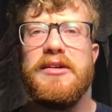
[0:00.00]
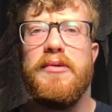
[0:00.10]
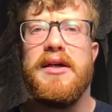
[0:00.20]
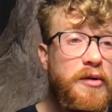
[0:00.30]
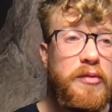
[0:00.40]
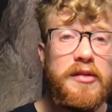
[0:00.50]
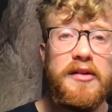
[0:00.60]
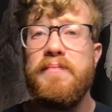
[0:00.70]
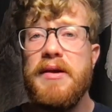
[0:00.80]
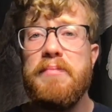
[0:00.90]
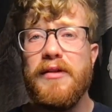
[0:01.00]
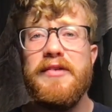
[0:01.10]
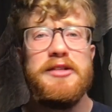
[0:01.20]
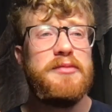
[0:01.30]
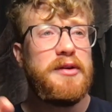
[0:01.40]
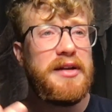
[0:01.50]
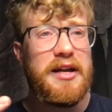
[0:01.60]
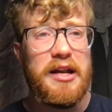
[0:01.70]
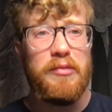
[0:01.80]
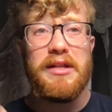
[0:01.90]
with. Were the people of Israel in a,
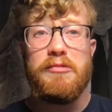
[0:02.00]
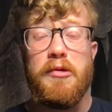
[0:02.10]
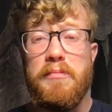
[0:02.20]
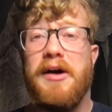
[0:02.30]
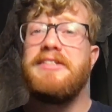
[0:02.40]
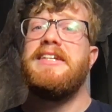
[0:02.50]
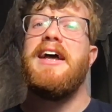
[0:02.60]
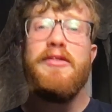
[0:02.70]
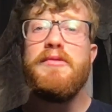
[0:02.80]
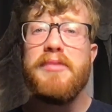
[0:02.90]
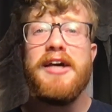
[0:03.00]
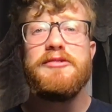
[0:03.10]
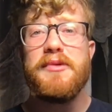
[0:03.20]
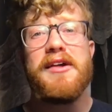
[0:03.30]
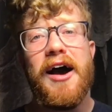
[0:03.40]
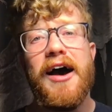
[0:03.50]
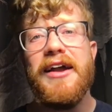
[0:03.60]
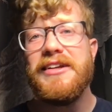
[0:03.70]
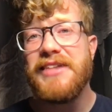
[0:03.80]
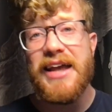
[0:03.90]
in a really robust and healthy place with God
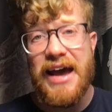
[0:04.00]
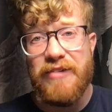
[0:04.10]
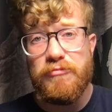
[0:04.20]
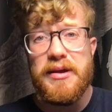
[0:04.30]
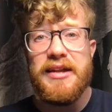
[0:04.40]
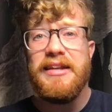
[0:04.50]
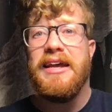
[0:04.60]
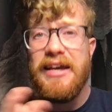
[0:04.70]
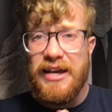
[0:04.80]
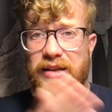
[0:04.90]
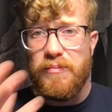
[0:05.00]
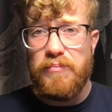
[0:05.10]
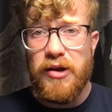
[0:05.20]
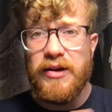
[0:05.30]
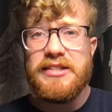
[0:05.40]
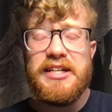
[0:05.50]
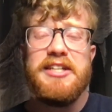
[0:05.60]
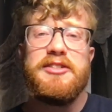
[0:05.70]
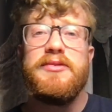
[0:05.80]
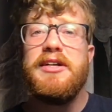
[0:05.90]
as they have been in periods in
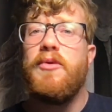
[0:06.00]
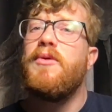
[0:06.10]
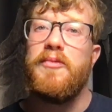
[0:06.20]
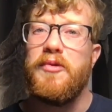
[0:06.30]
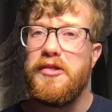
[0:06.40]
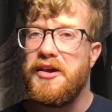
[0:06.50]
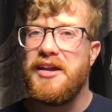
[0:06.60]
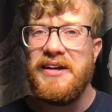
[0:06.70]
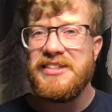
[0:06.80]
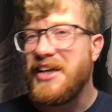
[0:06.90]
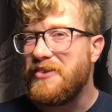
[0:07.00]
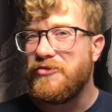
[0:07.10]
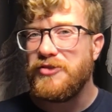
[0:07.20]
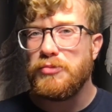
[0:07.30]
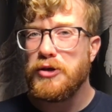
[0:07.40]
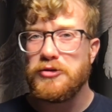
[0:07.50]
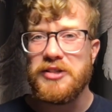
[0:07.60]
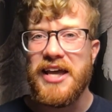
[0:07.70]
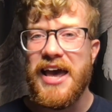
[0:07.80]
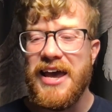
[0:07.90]
history, or were they in a state of spiritual
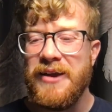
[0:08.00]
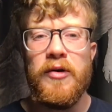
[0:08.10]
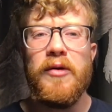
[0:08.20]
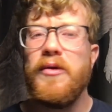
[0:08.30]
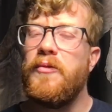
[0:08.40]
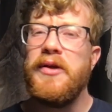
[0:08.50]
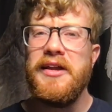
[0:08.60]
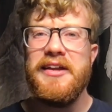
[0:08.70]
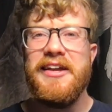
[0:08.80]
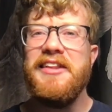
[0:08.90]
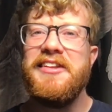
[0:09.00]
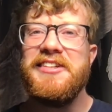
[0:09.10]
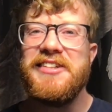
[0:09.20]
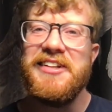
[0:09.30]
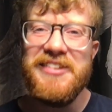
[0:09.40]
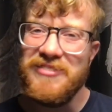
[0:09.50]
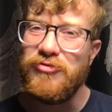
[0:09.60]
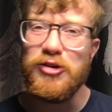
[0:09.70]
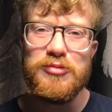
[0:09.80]
decay? Well, we get this in verse